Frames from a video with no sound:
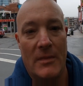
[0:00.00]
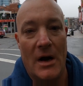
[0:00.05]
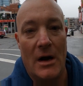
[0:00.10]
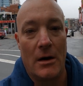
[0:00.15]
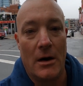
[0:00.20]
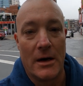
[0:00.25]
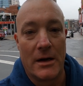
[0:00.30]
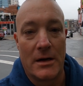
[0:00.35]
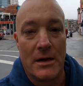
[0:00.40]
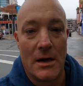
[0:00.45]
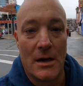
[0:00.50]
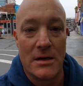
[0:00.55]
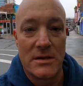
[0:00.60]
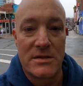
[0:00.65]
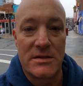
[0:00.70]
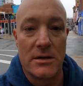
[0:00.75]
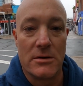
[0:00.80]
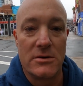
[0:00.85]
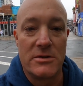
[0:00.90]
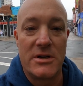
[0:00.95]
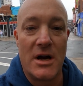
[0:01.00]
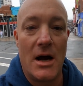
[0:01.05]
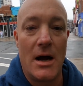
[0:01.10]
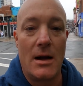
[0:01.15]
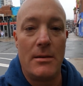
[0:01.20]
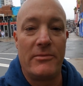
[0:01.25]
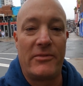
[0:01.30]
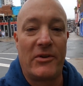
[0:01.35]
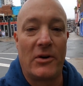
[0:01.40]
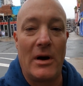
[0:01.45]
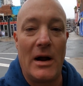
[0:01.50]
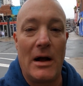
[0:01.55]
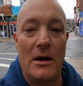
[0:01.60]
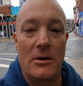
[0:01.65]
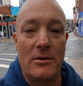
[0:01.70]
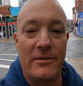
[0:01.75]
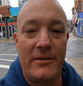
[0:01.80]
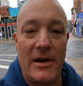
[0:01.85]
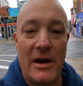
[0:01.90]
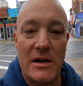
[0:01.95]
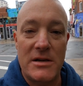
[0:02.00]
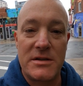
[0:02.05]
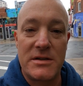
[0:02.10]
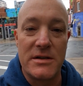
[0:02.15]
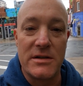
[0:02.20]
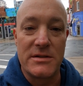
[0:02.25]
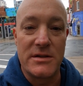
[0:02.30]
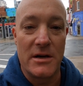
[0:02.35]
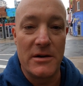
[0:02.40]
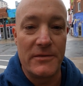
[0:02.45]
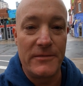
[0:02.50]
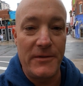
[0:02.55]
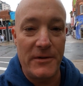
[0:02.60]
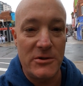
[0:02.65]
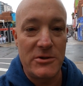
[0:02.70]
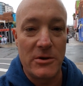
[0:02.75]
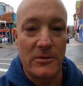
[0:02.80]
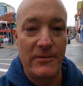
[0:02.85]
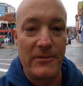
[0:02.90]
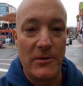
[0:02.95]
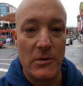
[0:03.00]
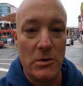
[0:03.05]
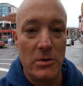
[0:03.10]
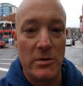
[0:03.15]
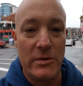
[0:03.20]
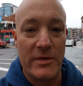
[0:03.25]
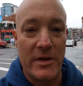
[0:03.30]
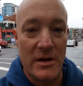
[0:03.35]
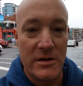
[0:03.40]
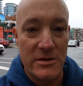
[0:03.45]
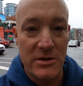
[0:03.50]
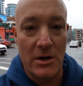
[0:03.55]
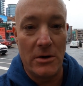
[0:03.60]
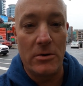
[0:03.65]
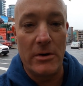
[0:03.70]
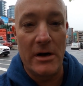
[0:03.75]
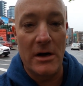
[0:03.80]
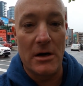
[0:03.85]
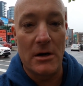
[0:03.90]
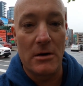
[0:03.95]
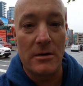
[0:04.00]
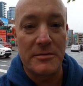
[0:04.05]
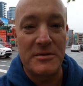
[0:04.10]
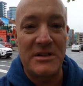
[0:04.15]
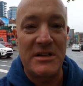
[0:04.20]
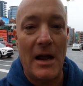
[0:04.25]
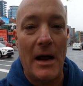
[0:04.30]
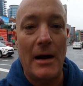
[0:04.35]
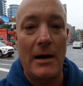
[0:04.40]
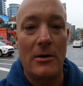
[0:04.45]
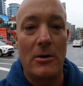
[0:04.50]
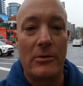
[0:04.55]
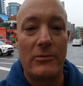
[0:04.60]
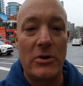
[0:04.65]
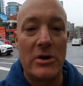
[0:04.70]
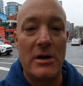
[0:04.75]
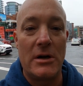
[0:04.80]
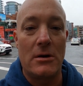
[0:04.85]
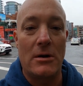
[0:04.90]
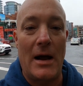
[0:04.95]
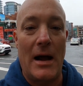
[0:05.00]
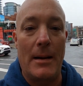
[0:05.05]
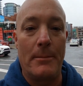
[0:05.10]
All right, guys, so time for Halifax's official food, the Donair. Standing over here